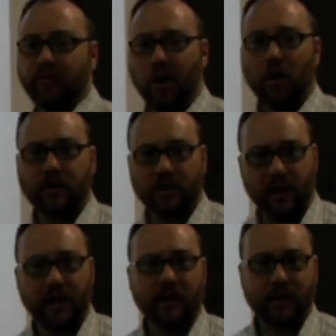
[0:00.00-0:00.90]
Frau
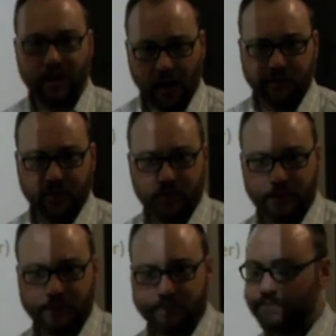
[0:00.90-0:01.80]
trinkt Kaffee.
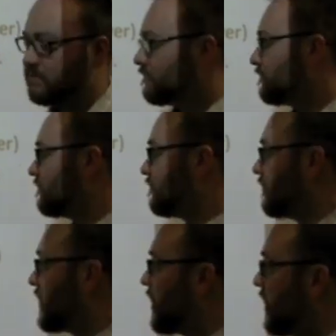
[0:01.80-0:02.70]

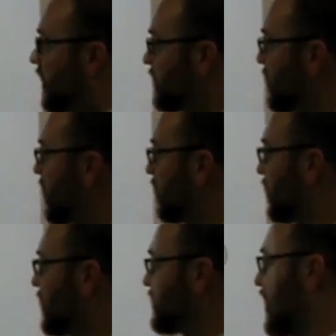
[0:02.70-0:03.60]
Here's another
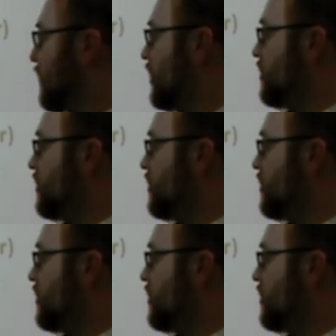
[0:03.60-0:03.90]
one. This time we're